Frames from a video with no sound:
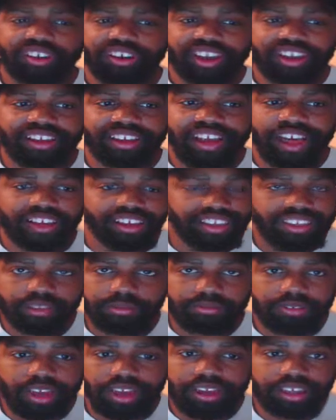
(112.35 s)
and
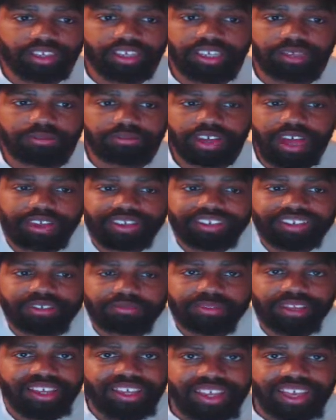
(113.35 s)
Aqib Talib
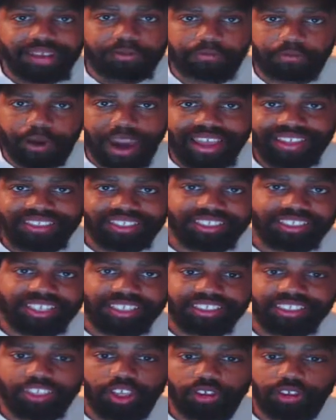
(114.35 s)
in practice,
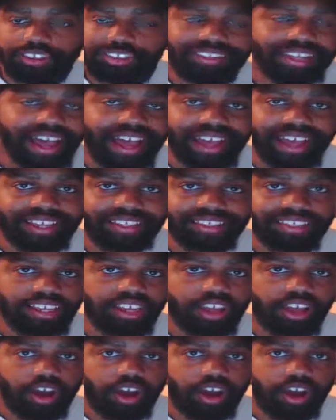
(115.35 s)
and so those guys